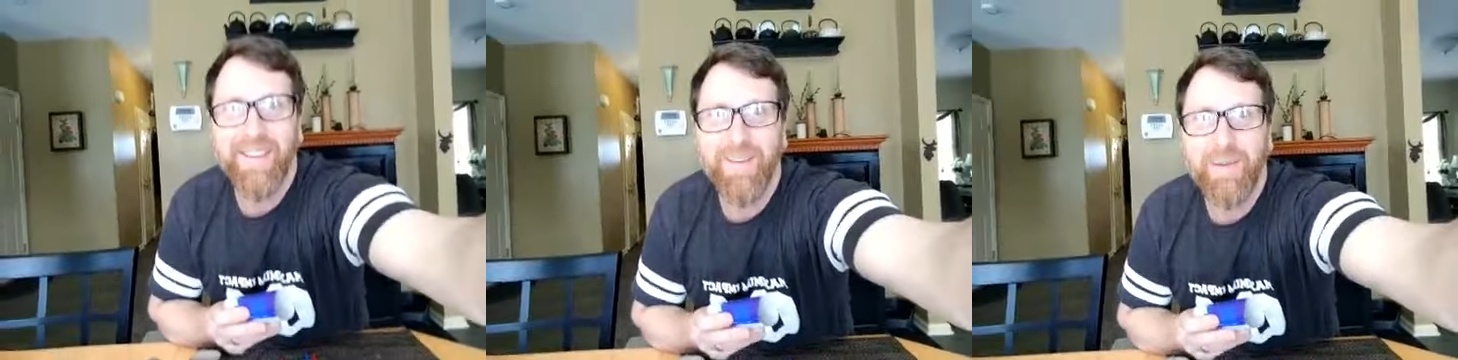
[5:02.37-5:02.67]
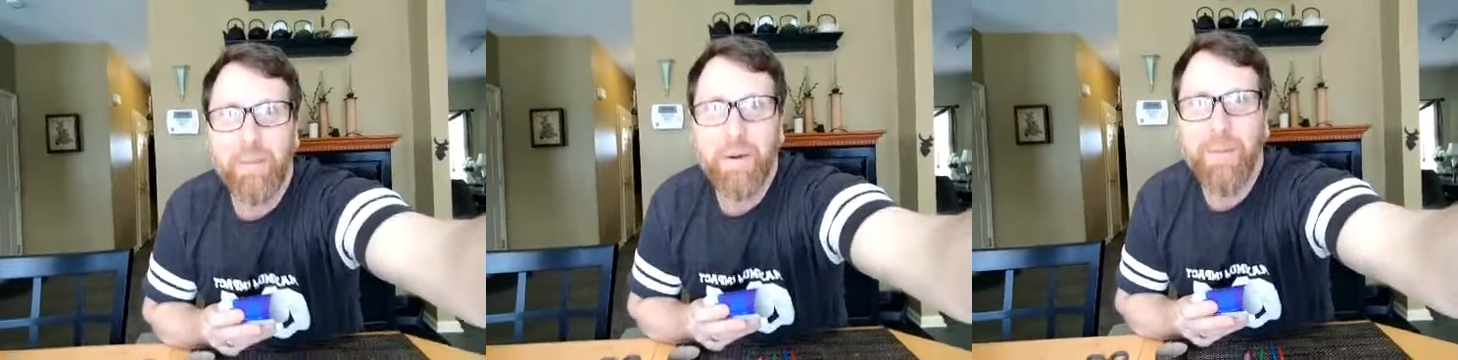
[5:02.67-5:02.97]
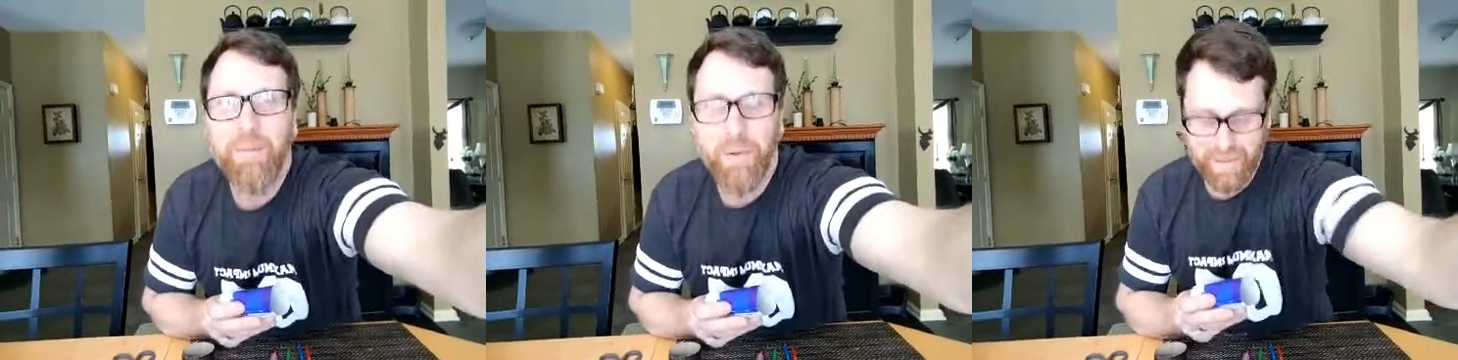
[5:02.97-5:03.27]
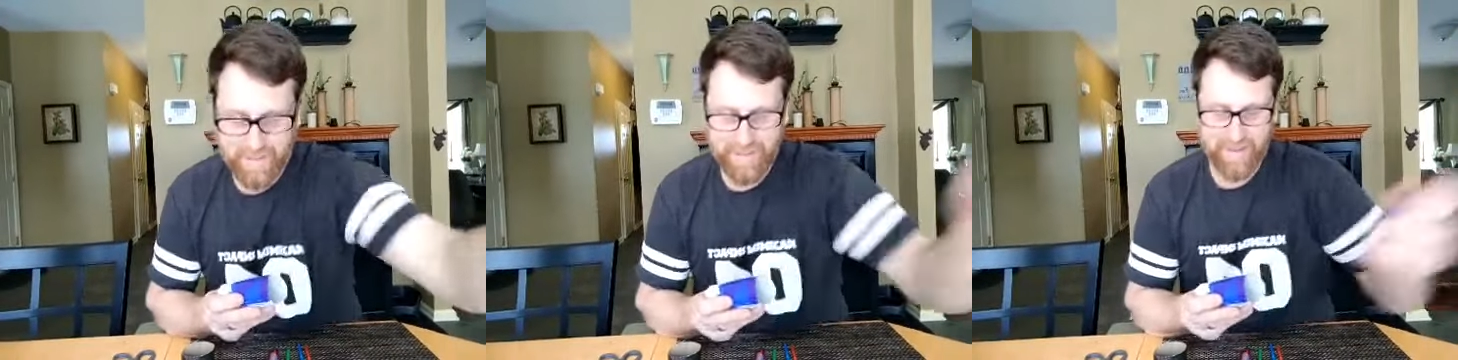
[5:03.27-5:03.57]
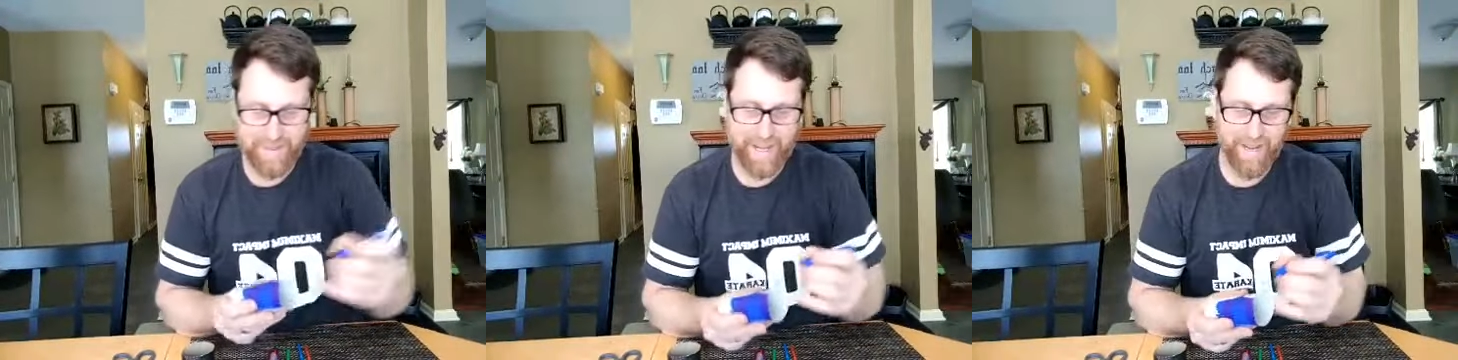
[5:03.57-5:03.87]
you remember that
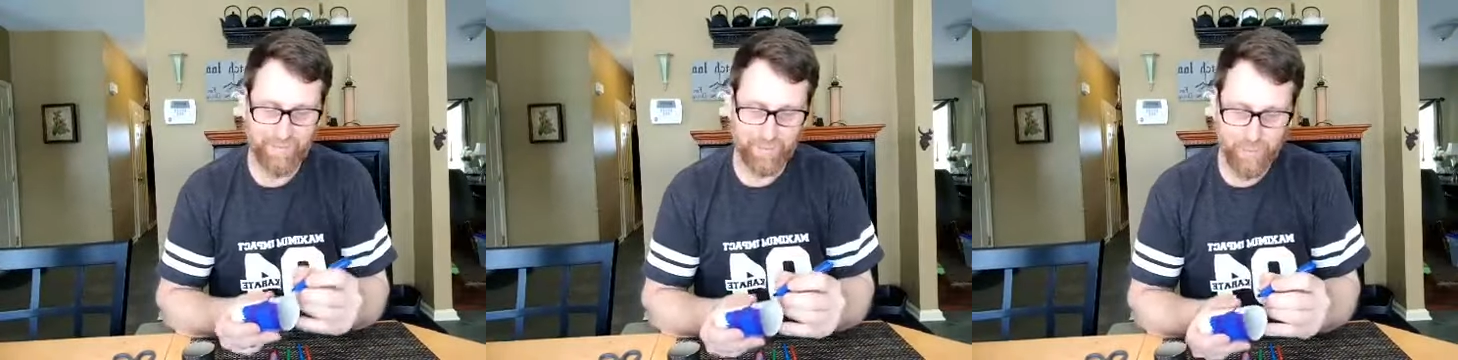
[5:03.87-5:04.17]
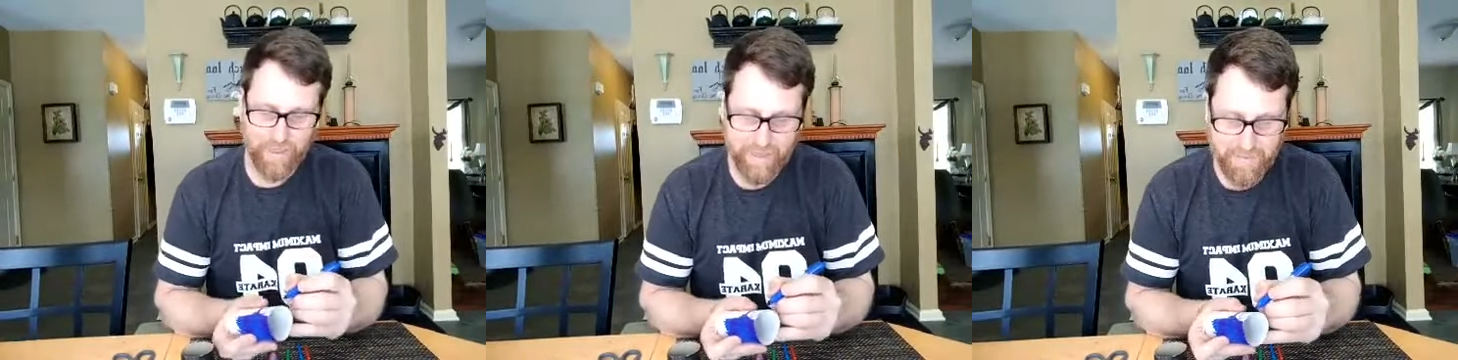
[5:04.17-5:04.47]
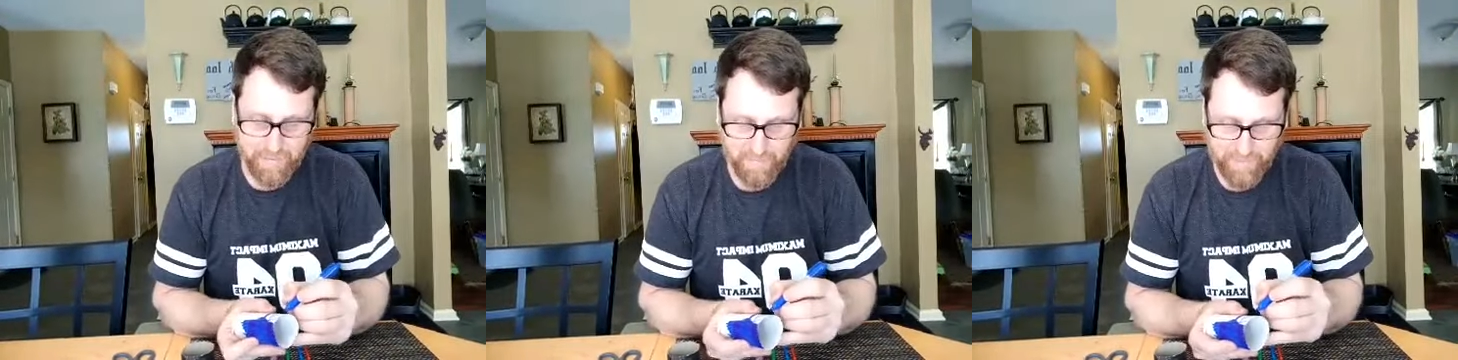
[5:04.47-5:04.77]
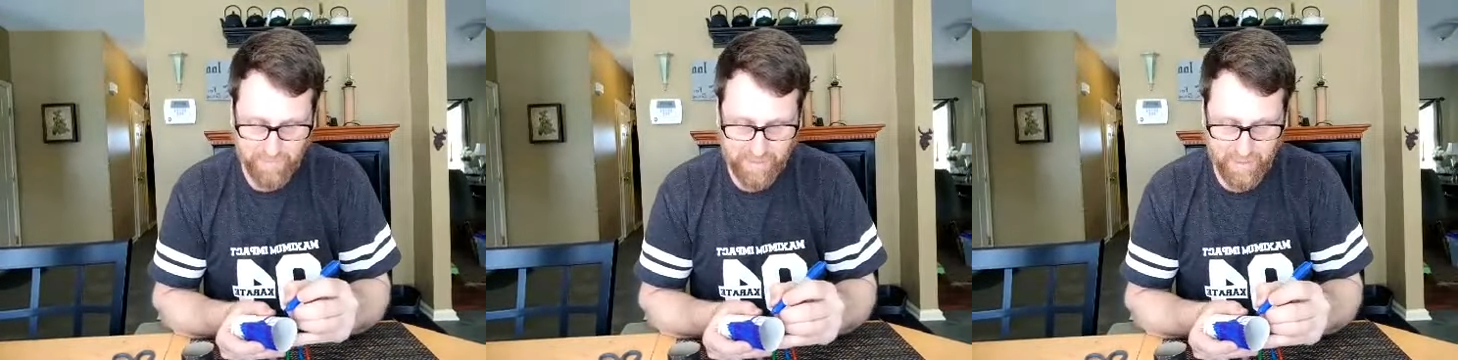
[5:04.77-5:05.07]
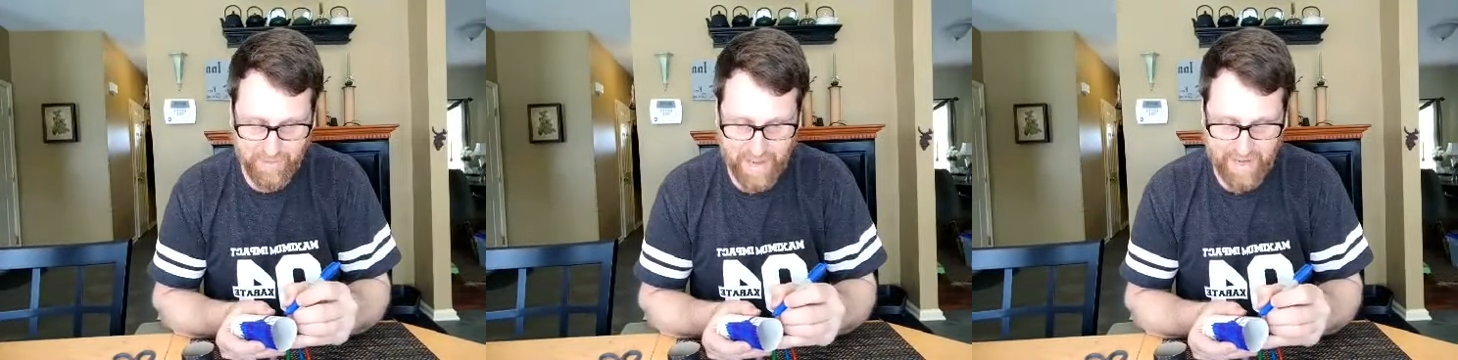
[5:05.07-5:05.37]
movie Castaway?
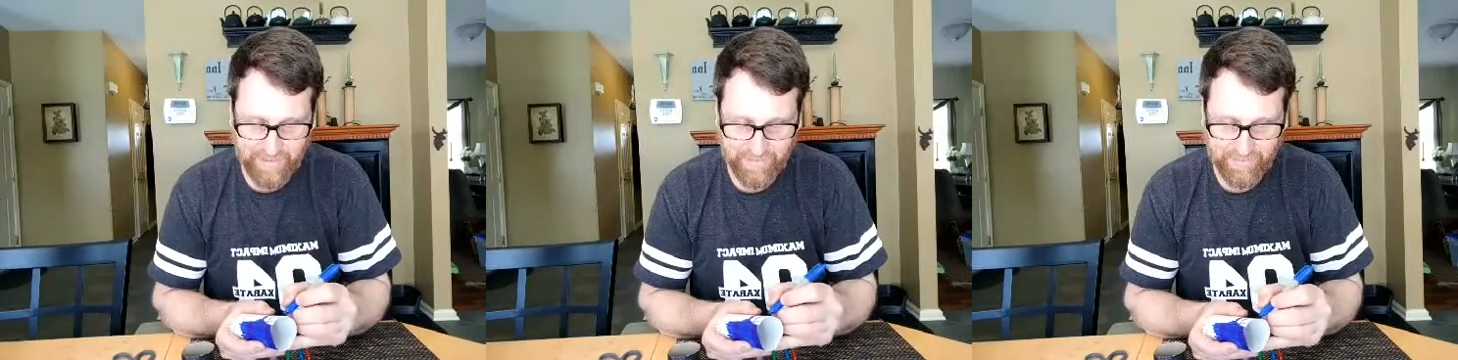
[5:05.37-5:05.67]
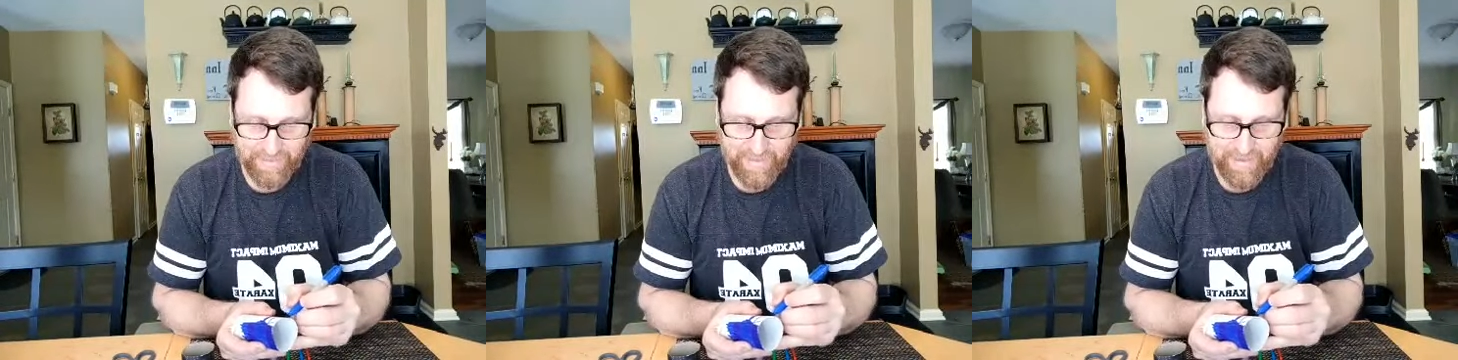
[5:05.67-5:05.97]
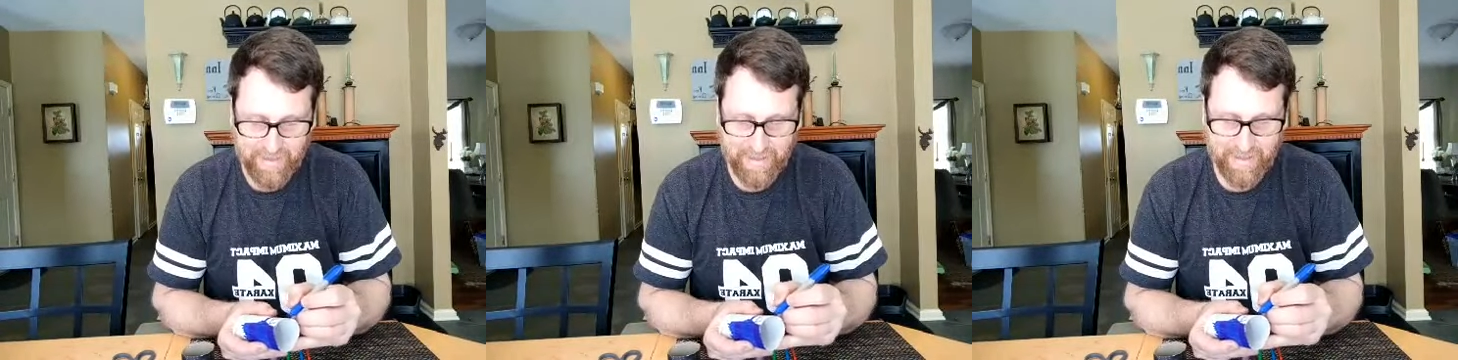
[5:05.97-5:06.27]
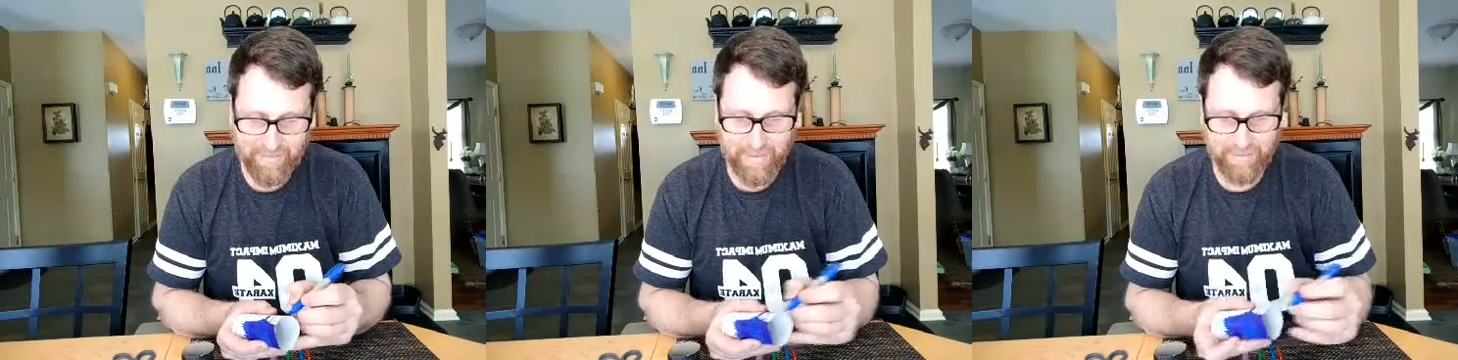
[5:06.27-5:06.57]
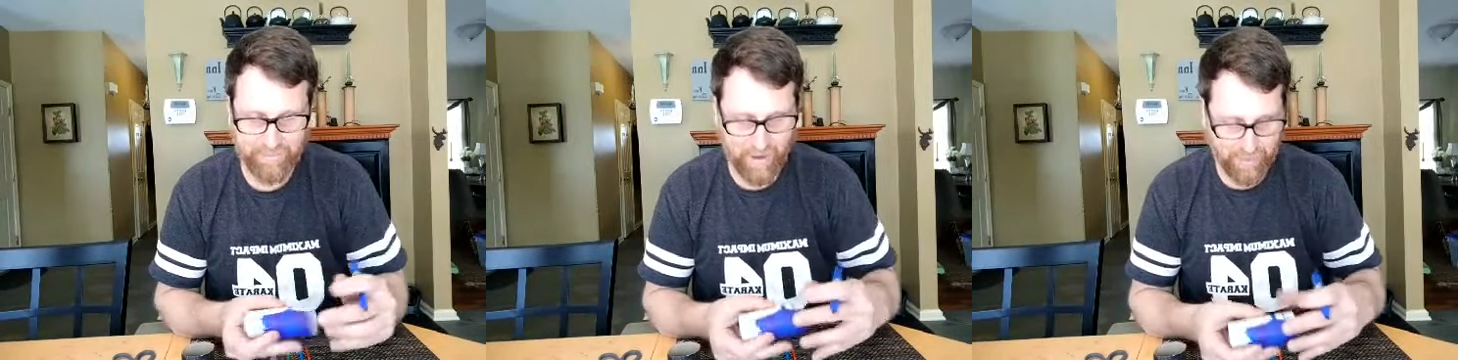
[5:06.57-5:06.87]
Tom Hanks, and he had the
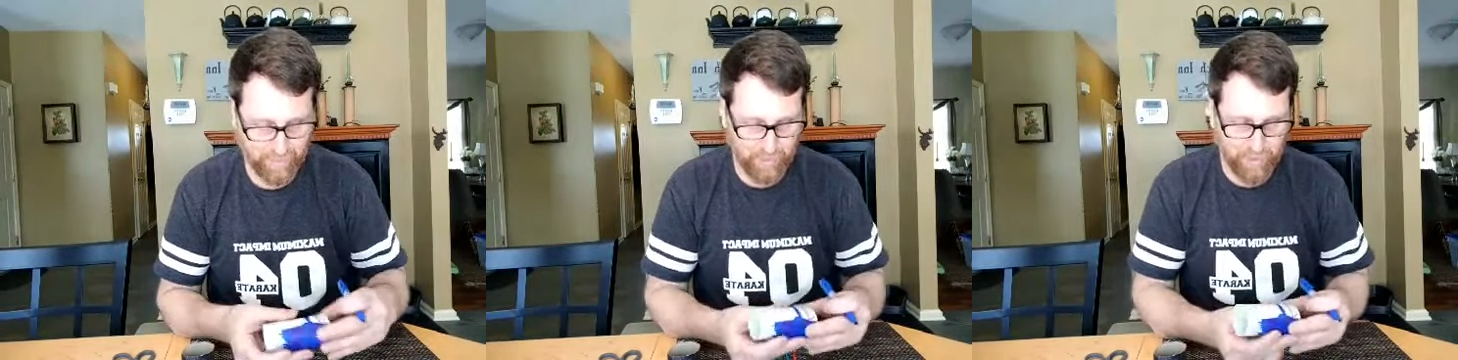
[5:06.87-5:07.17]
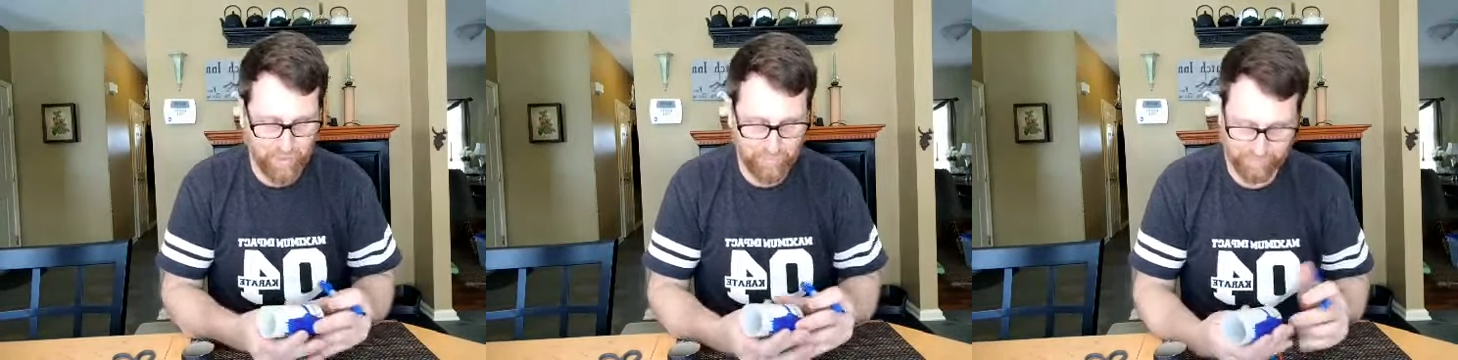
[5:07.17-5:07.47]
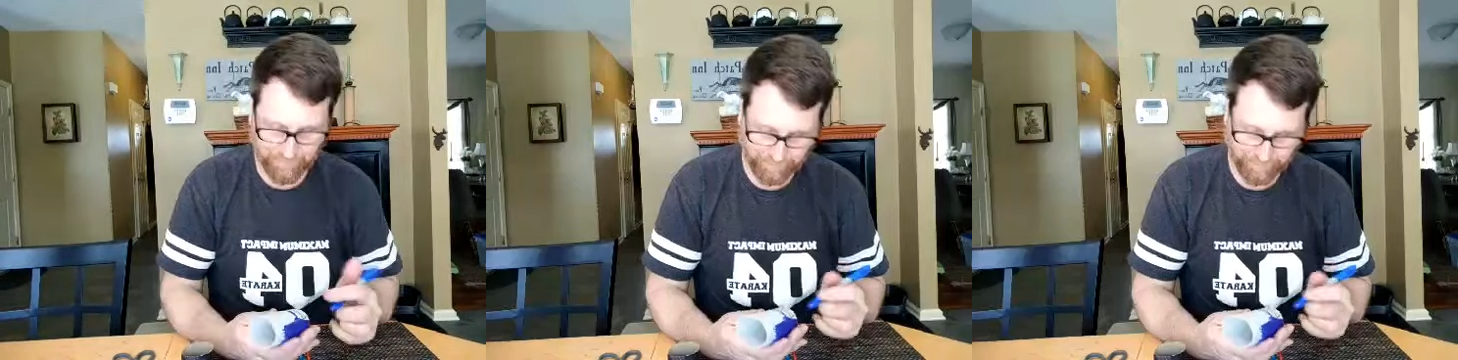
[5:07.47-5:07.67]
soccer ball.